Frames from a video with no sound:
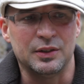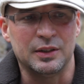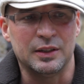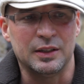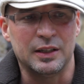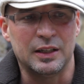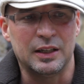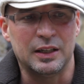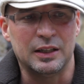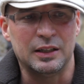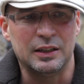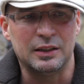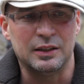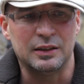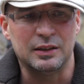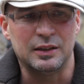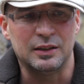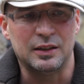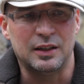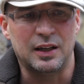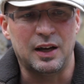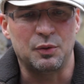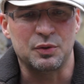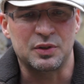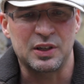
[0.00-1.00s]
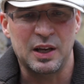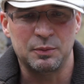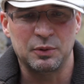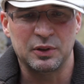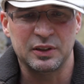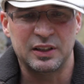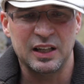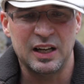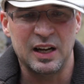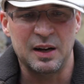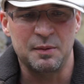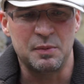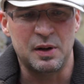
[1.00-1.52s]
and I was able to
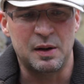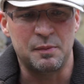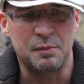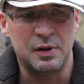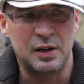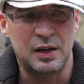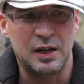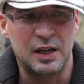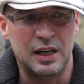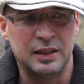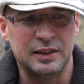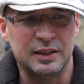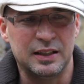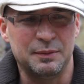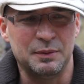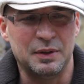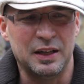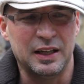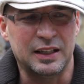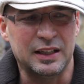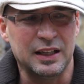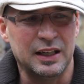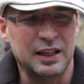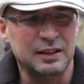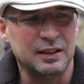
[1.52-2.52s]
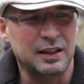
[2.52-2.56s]
get out of my mind, and I'm like,